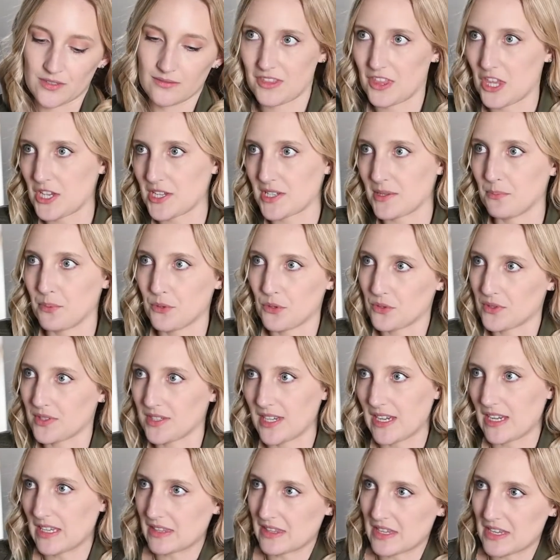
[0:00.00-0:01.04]
this
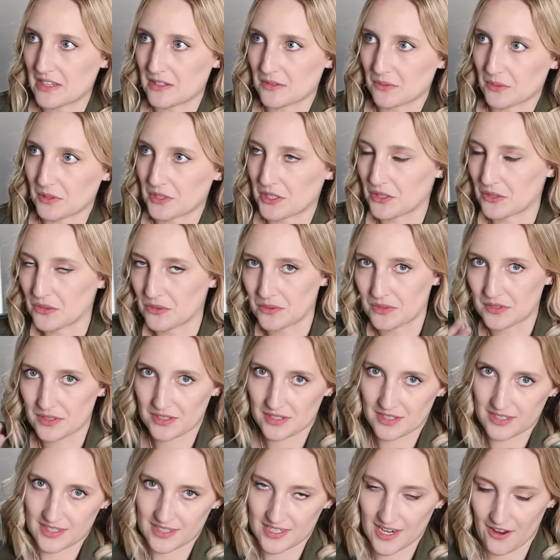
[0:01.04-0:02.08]
boosted, this
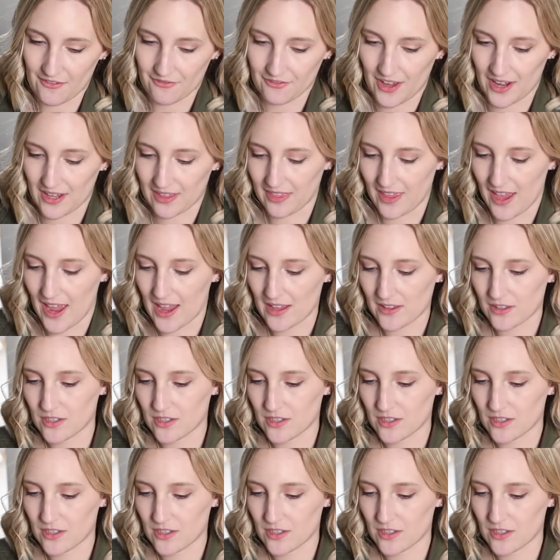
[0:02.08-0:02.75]
reduced, stuff like that.